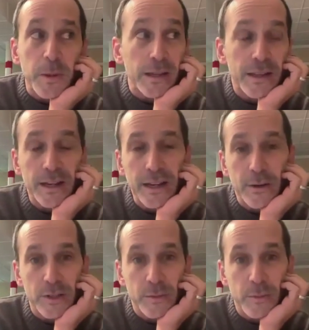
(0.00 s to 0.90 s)
expanded that
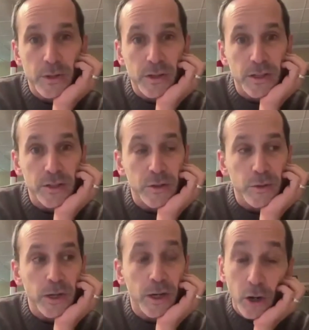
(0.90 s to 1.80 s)
county's ability
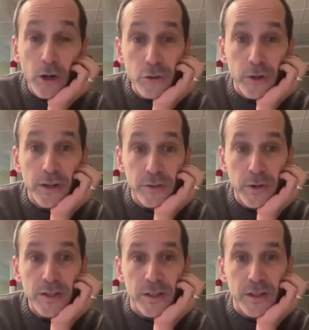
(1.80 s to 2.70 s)
to incarcerate
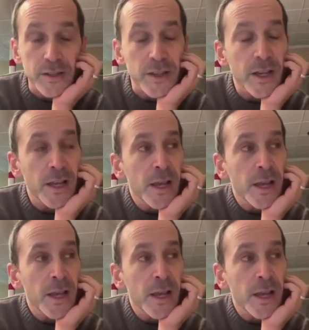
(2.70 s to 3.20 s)
its residents.